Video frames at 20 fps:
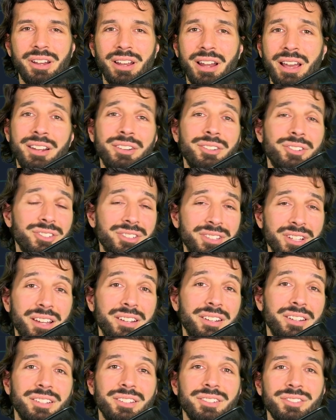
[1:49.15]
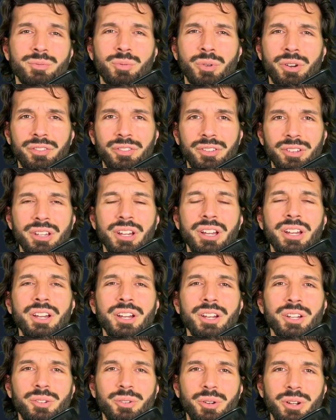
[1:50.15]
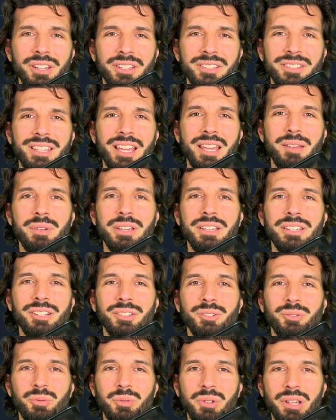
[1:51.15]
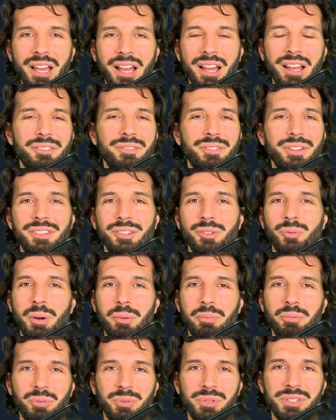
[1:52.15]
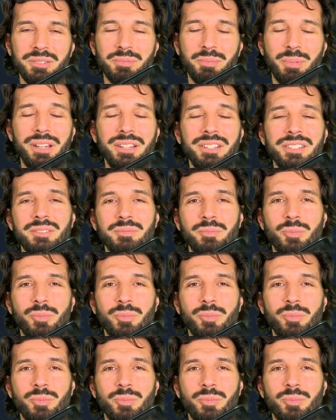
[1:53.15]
And I understand it because one of the greatest gaming guilds we have in the Web3 space.